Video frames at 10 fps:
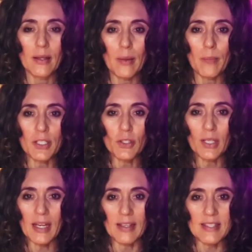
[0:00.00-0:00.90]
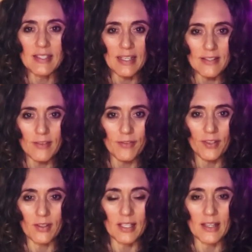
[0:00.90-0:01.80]
but you can sense and
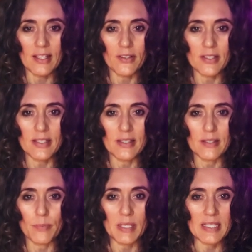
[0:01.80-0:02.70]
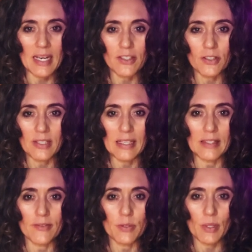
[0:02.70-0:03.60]
feel that there's this potential that
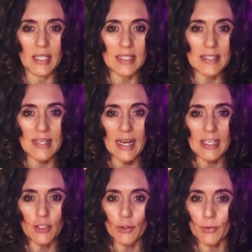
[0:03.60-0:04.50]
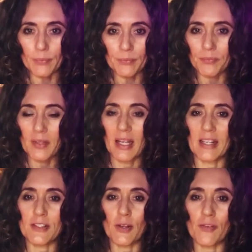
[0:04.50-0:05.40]
lives within inside you. And
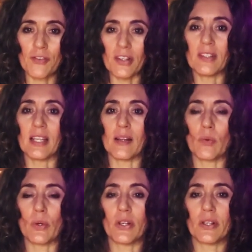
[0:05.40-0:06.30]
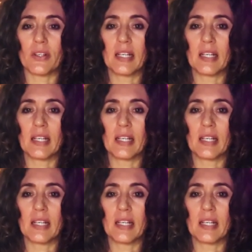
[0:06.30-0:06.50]
so I feel like we're